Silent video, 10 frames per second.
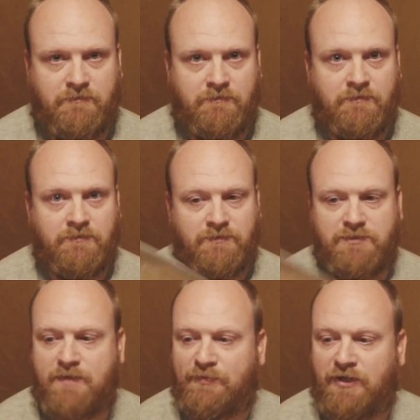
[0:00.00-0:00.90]
We're going to
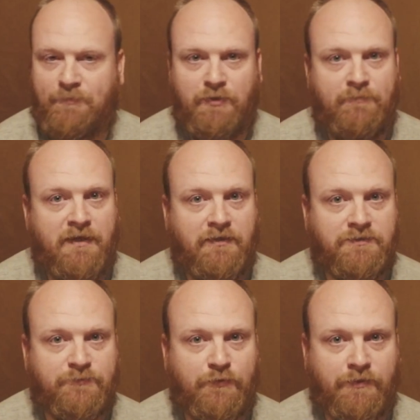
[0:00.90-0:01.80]
chop a couple of melons,
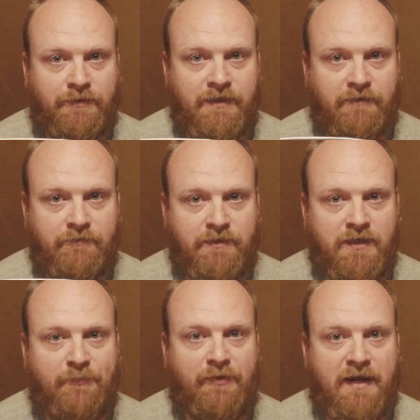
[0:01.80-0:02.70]
more than likely a
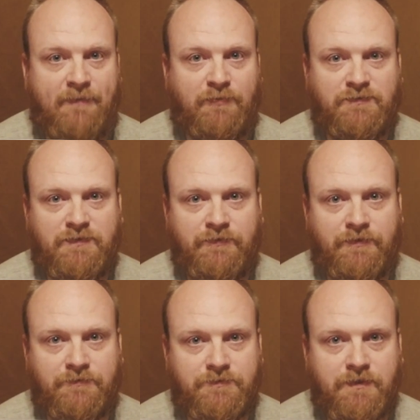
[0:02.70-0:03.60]
couple of apples, who
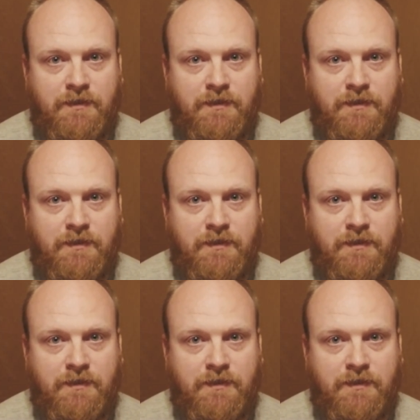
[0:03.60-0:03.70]
knows.